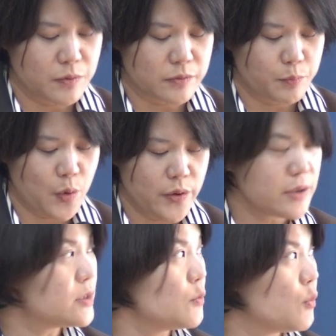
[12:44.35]

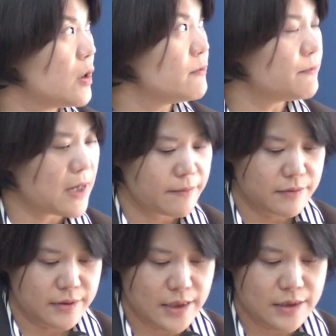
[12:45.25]

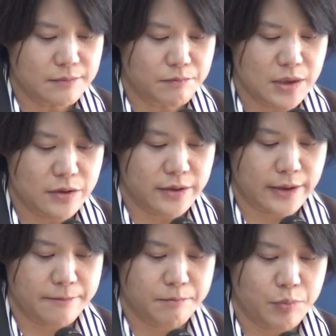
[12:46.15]
0.156
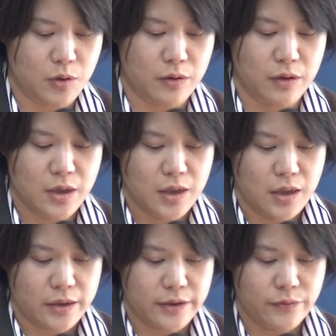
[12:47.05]
milligram per
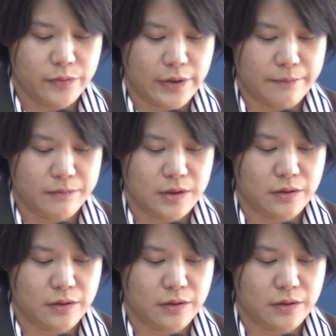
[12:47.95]
kilogram.